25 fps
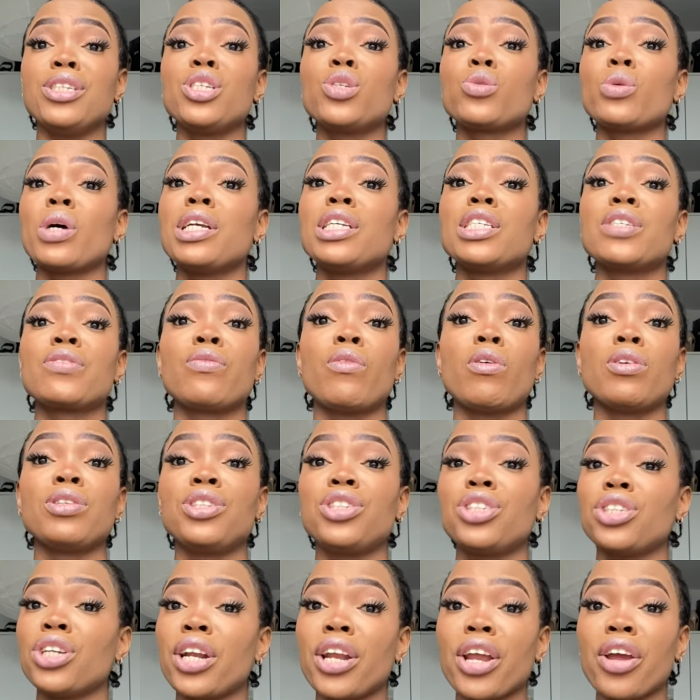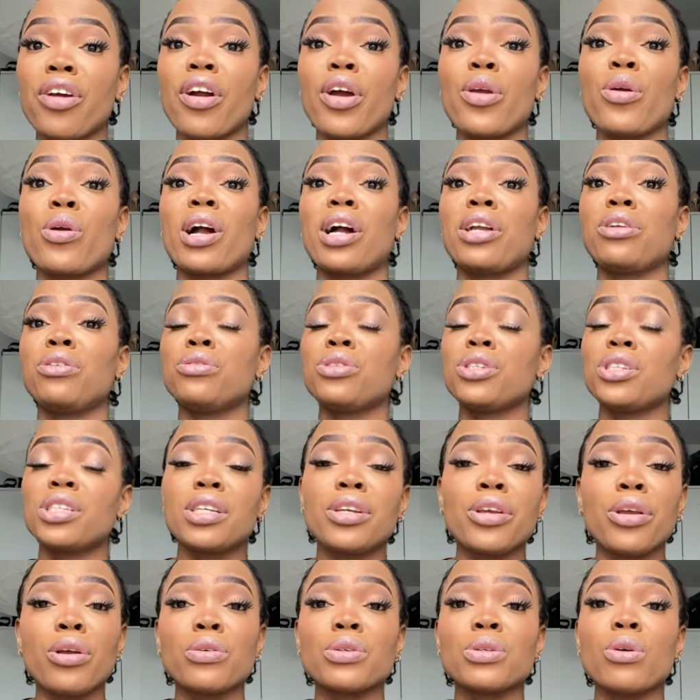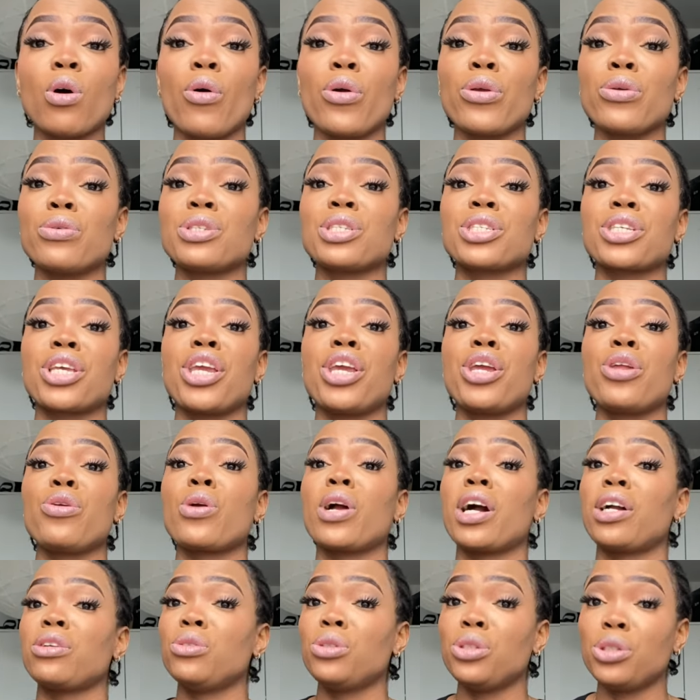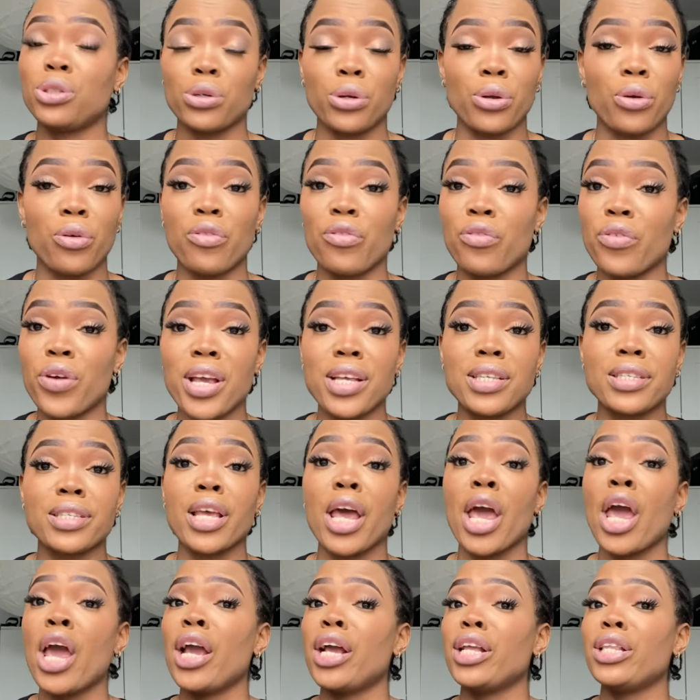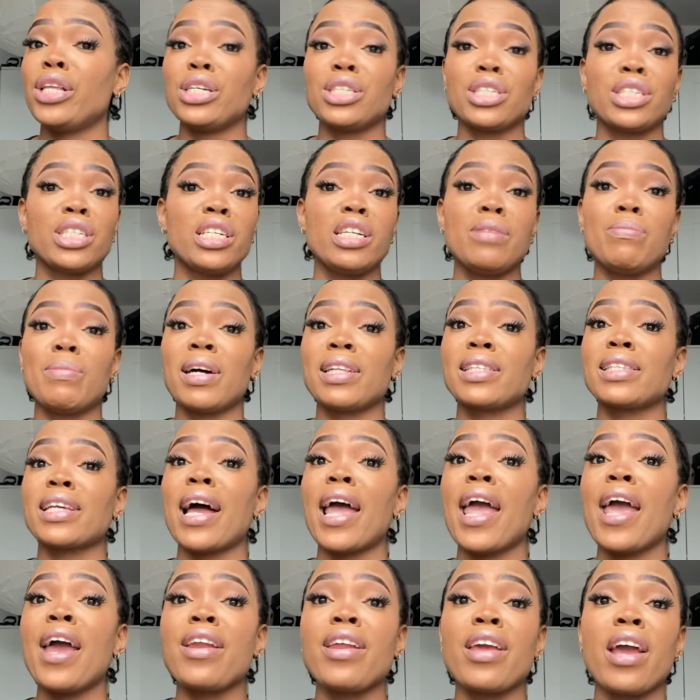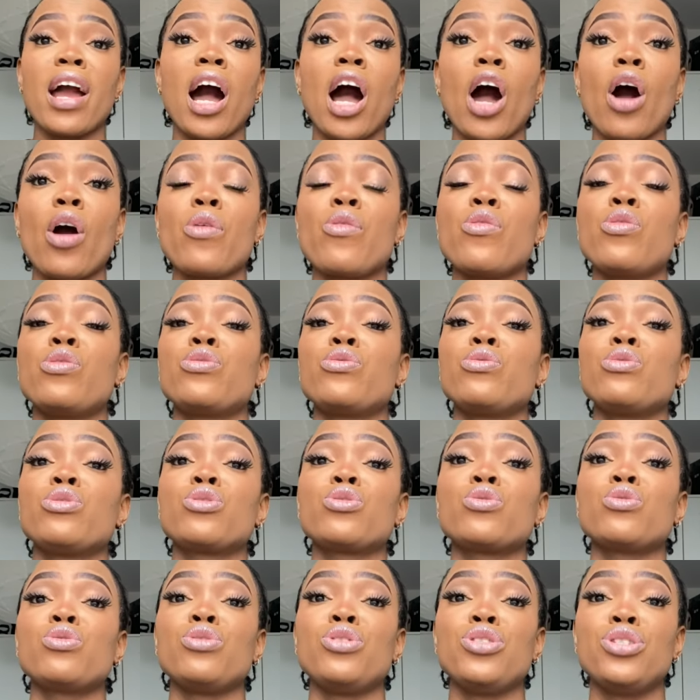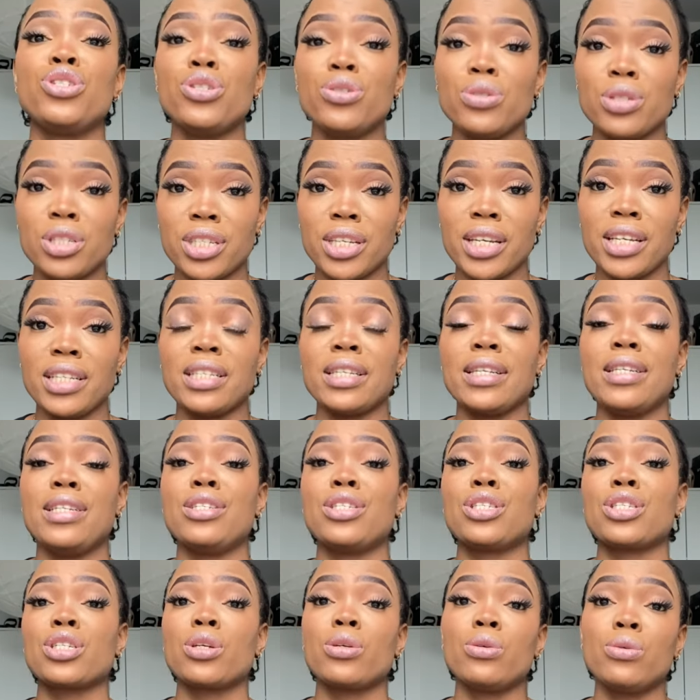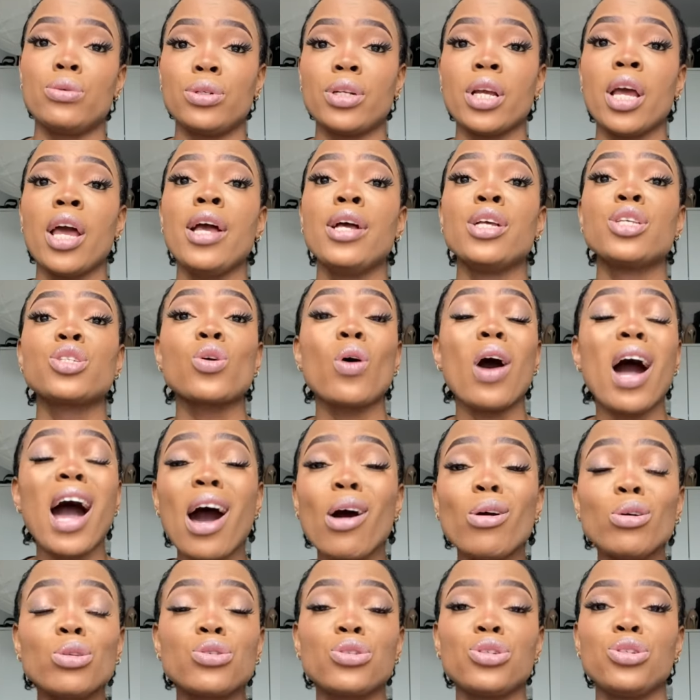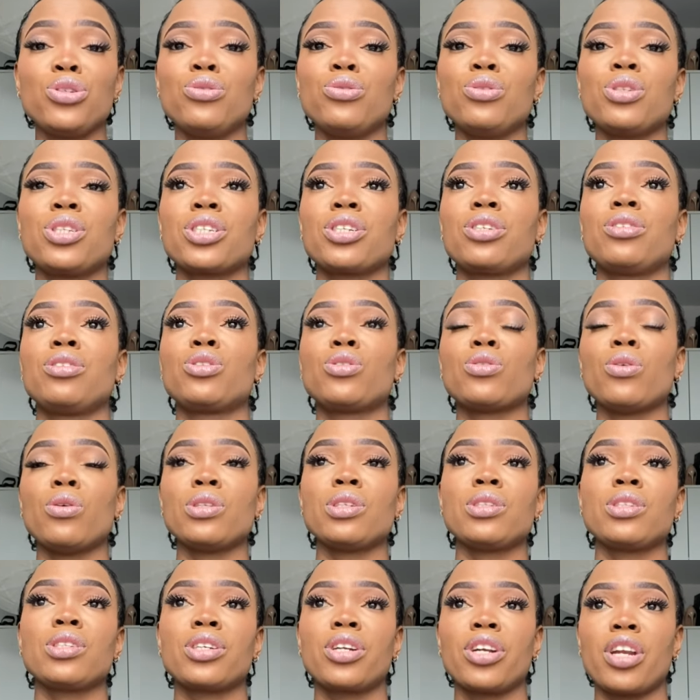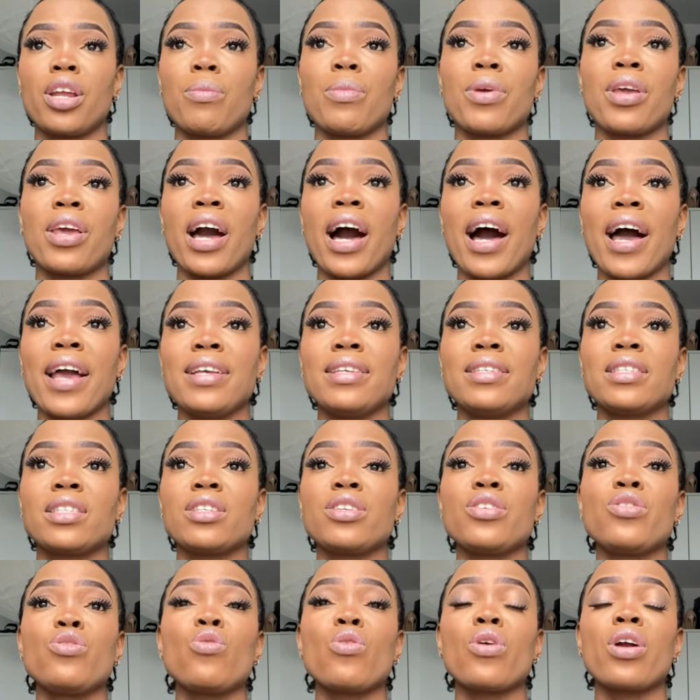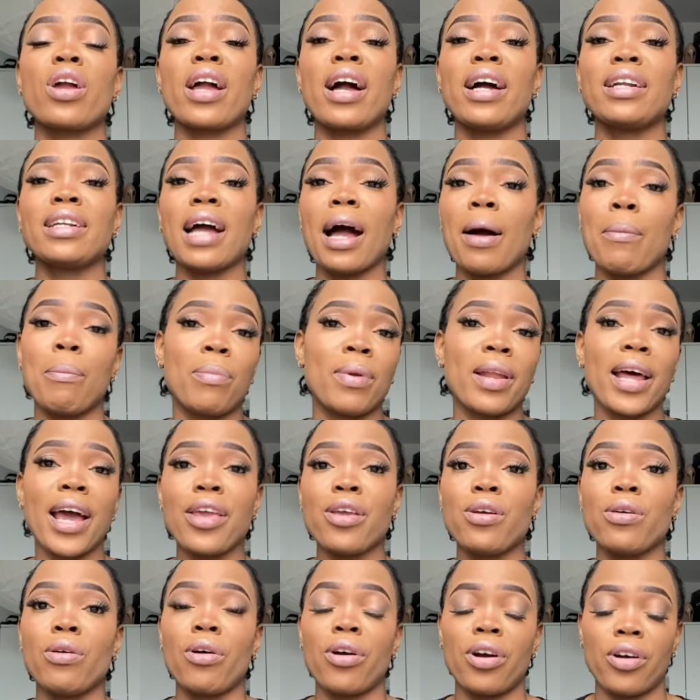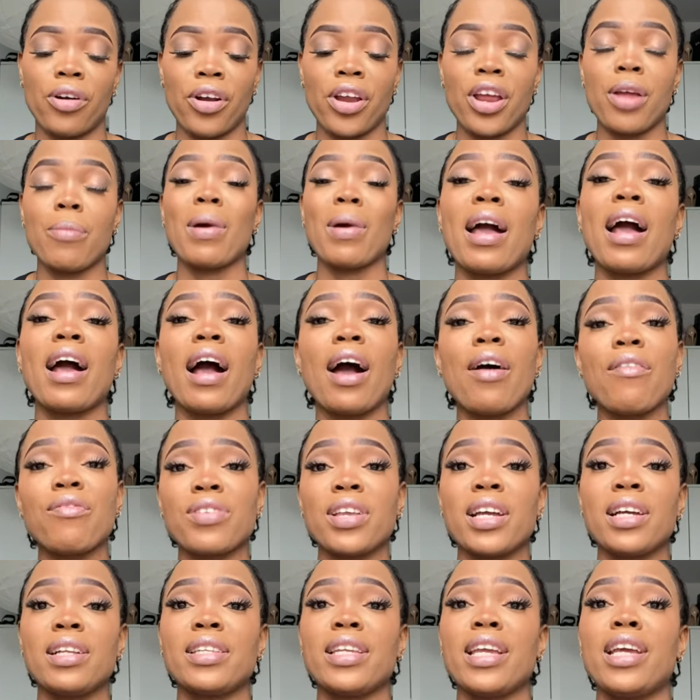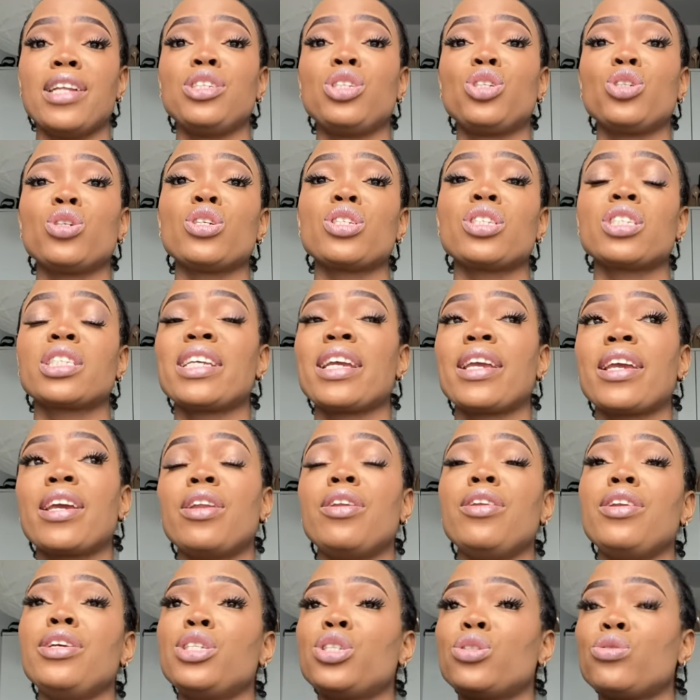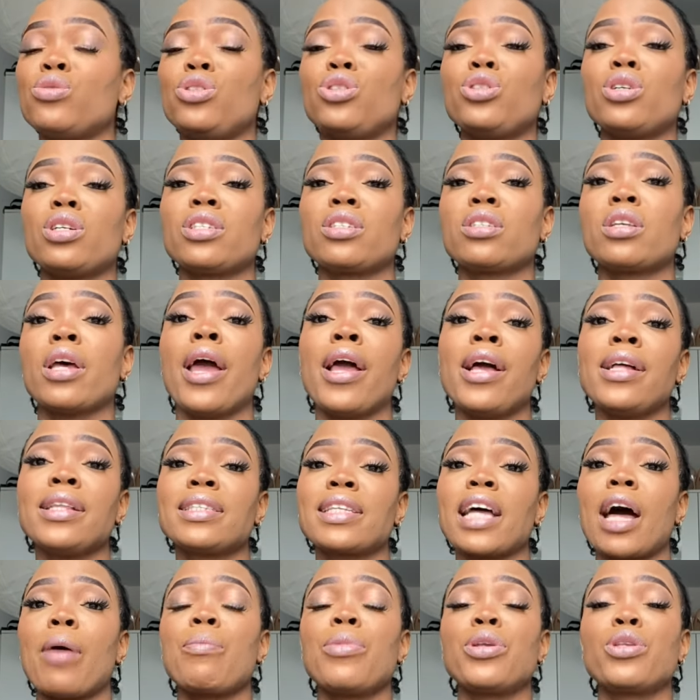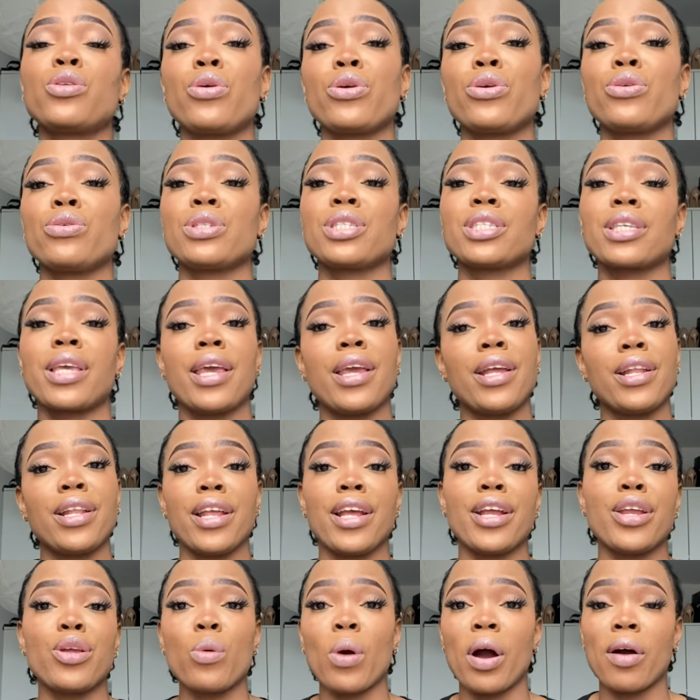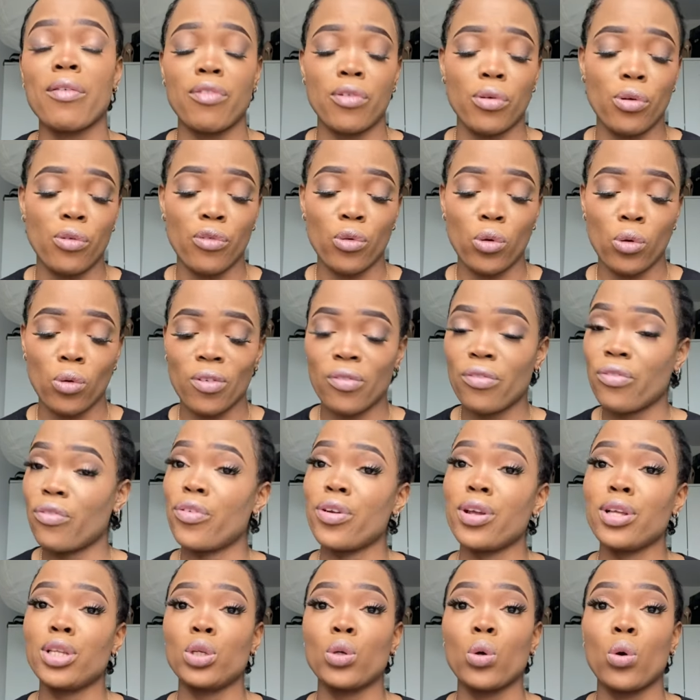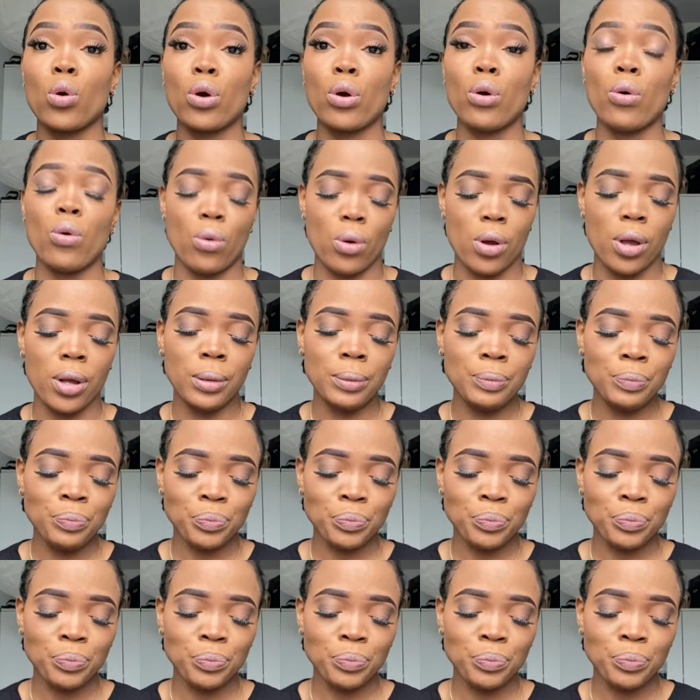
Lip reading: This one is for general. You can use it on your skin, you can use it on your face. It doesn't really matter. Anyhow you choose to use it, it's good. So how to use sunscreen, guys? You can apply your cream, after then just take a little, just tap it on your skin, then you are free to go.